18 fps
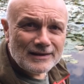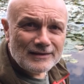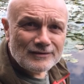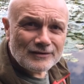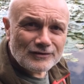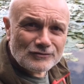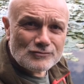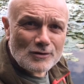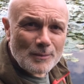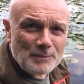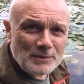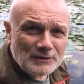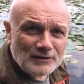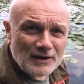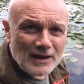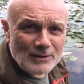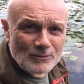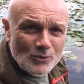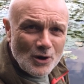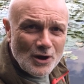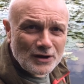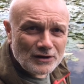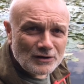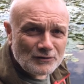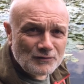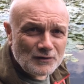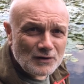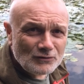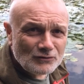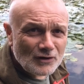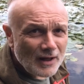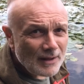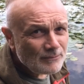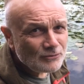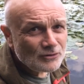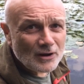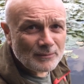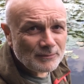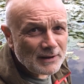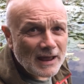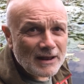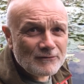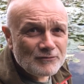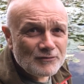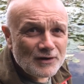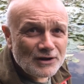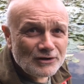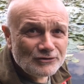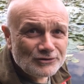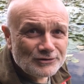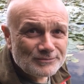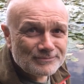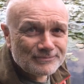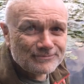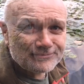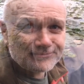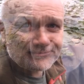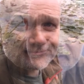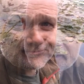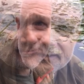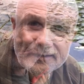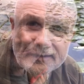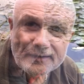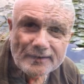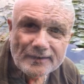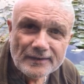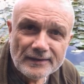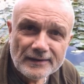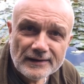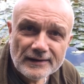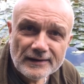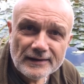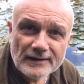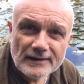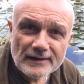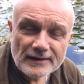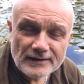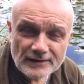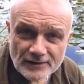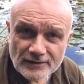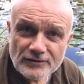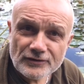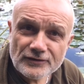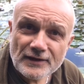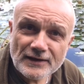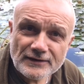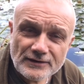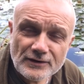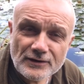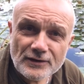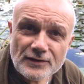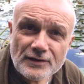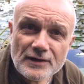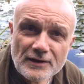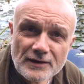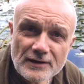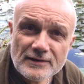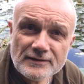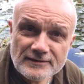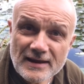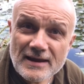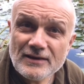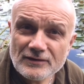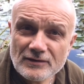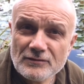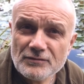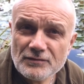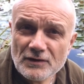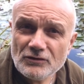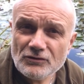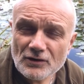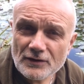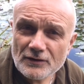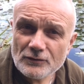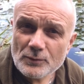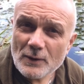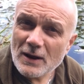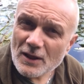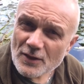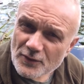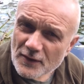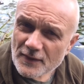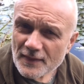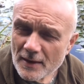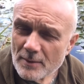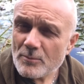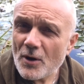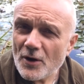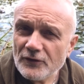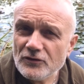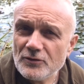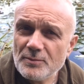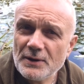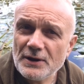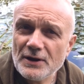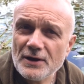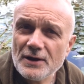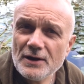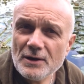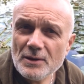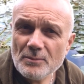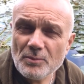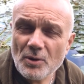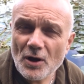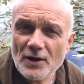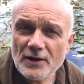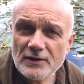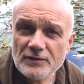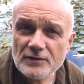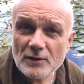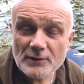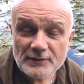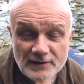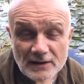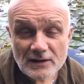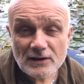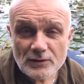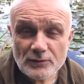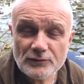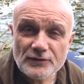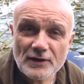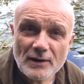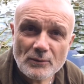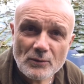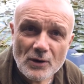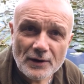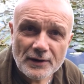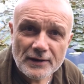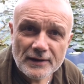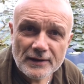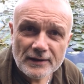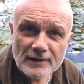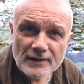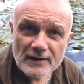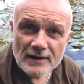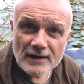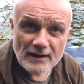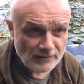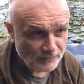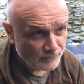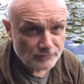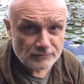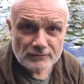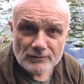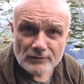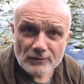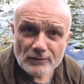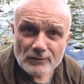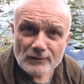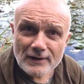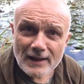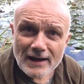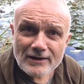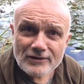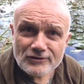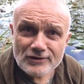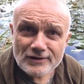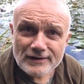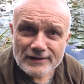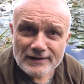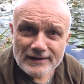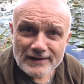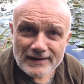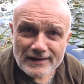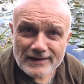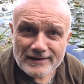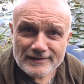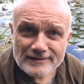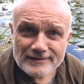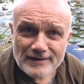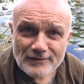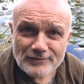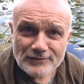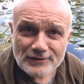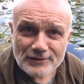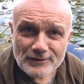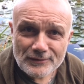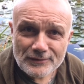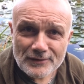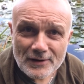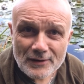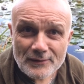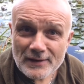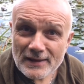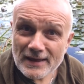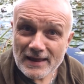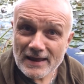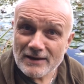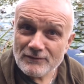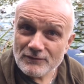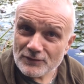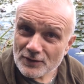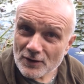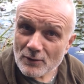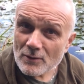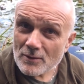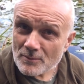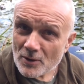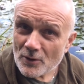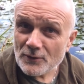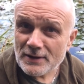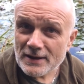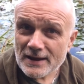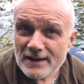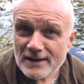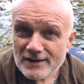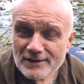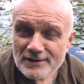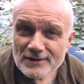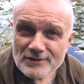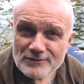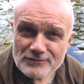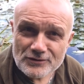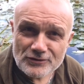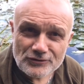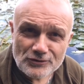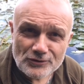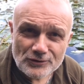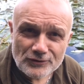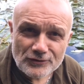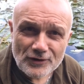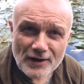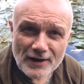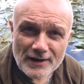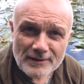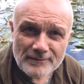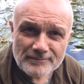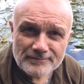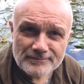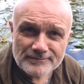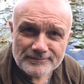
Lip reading: just drop it in, work it a few times and I'm getting fish. And I just had another decent fish on as well. I think that might have been a pike though, I did lose that one. It's all action here this afternoon though, even though I'm only here for a short time.